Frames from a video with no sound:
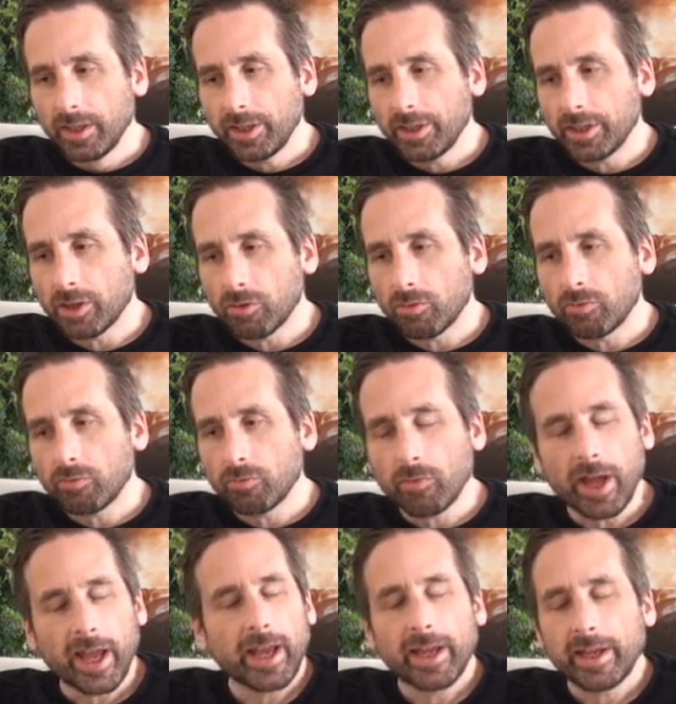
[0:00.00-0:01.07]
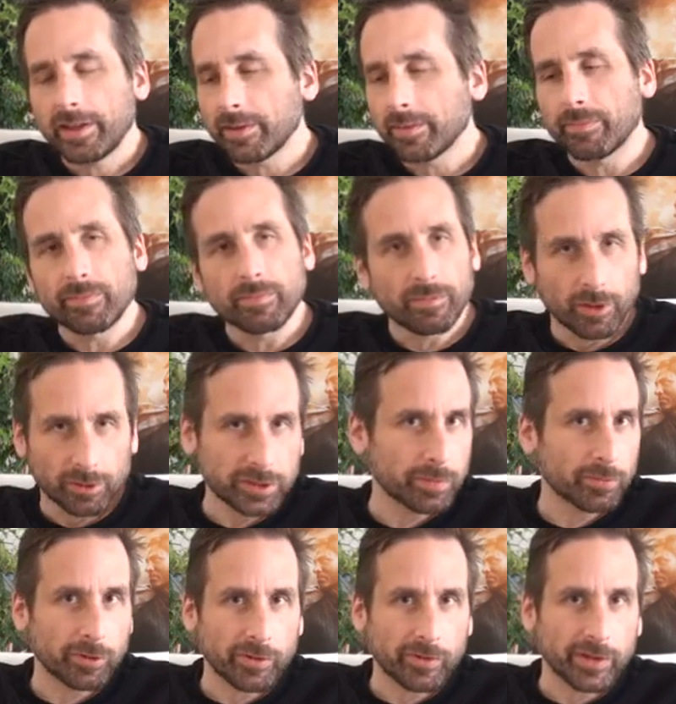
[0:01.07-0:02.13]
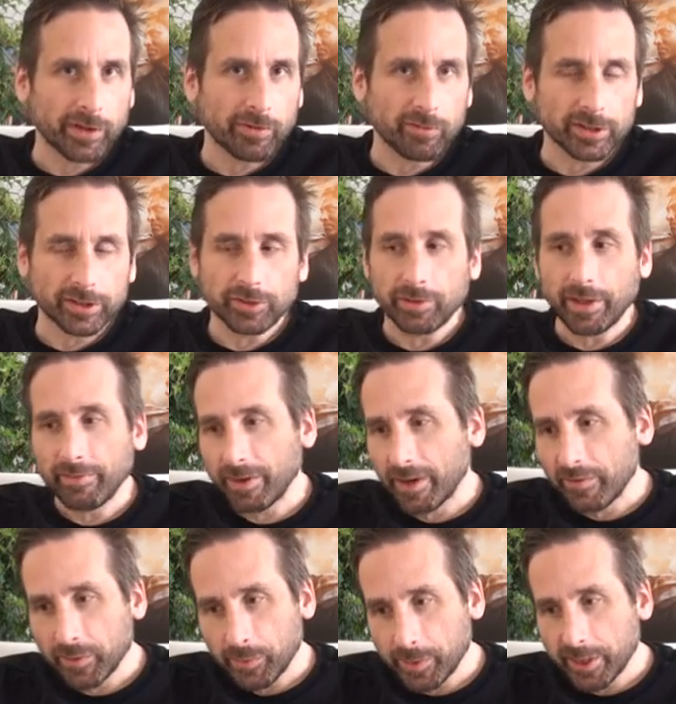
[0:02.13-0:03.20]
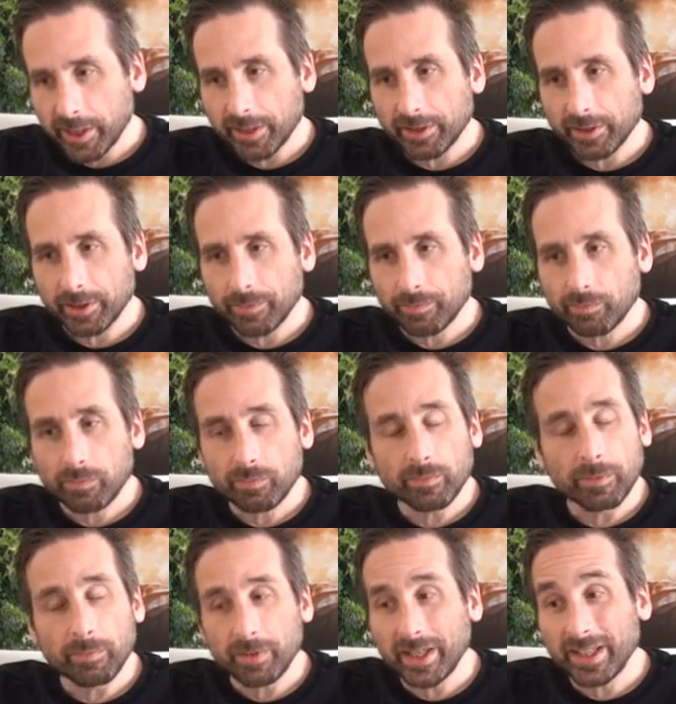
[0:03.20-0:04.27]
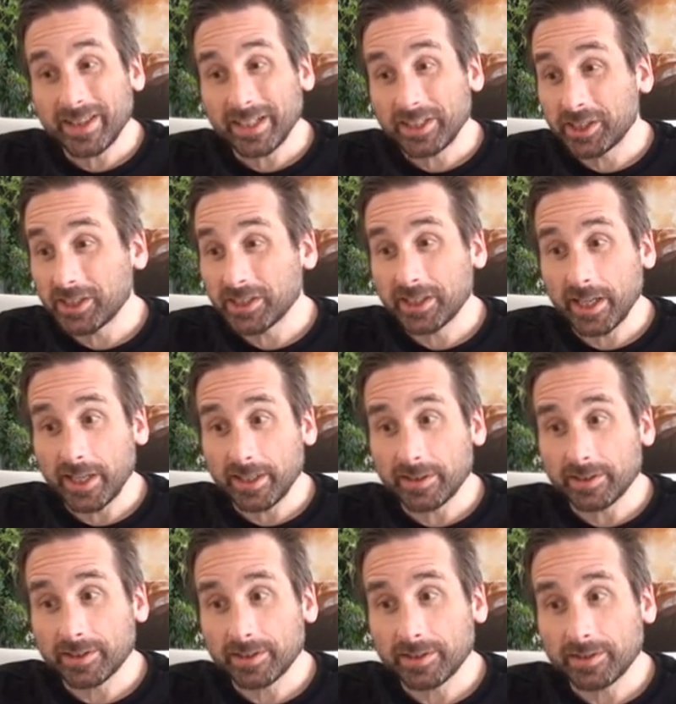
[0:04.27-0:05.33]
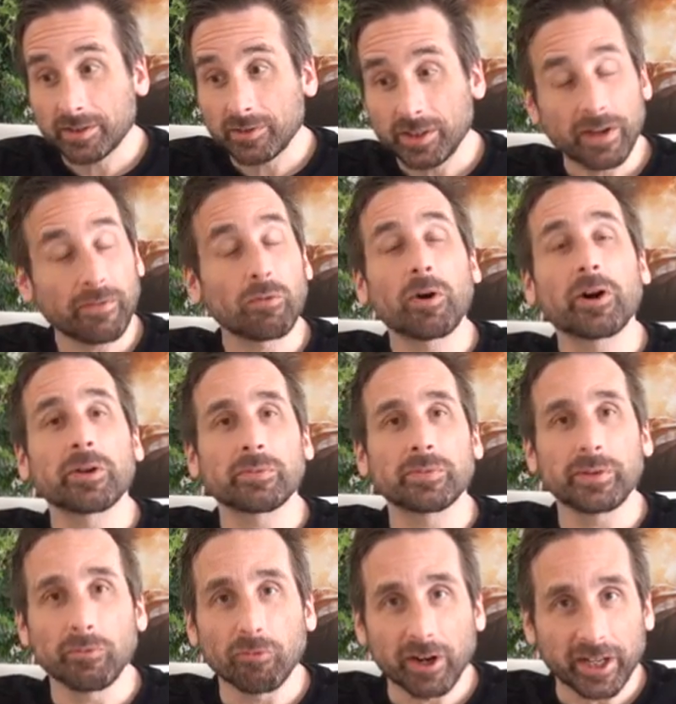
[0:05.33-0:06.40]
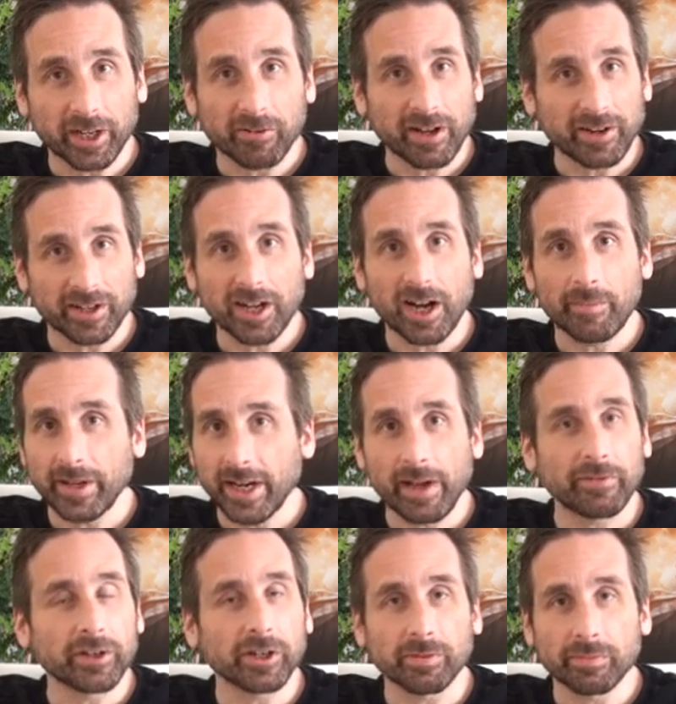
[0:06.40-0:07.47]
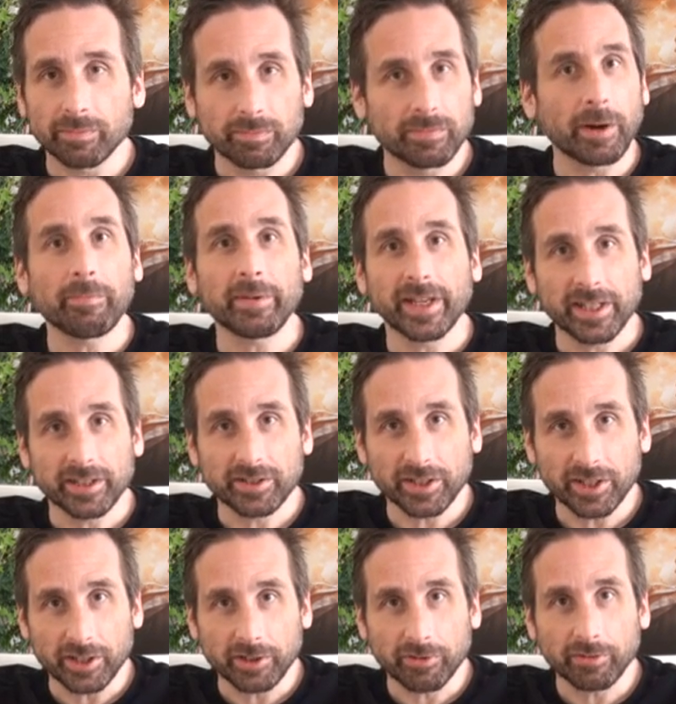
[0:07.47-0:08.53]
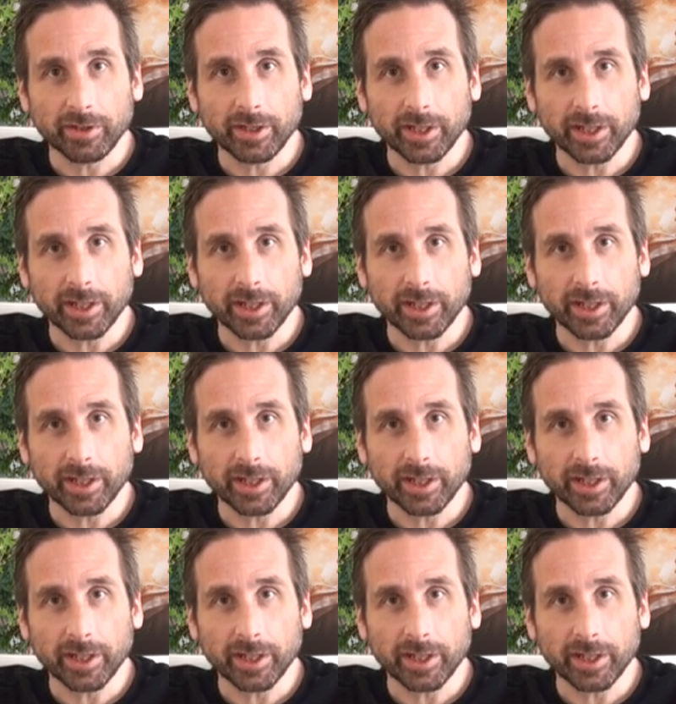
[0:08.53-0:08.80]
you know, A, the most important thing was you never have to protect her, but B, that she stays, you never want to be running around in combat having her bumping into you.